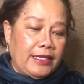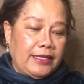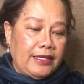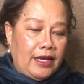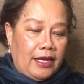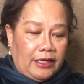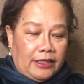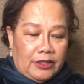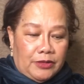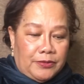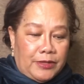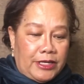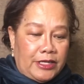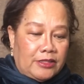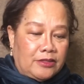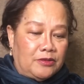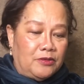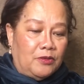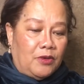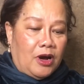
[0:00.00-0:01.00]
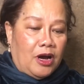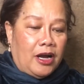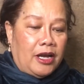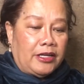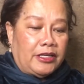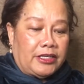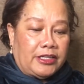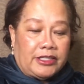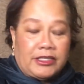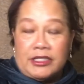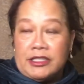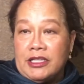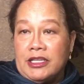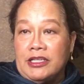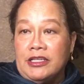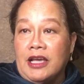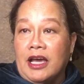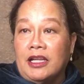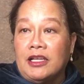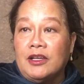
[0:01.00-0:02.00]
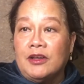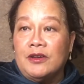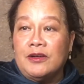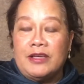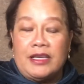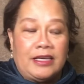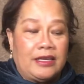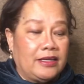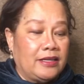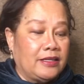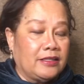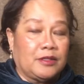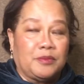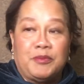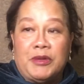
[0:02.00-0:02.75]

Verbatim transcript: the other reason why they're turning yellow is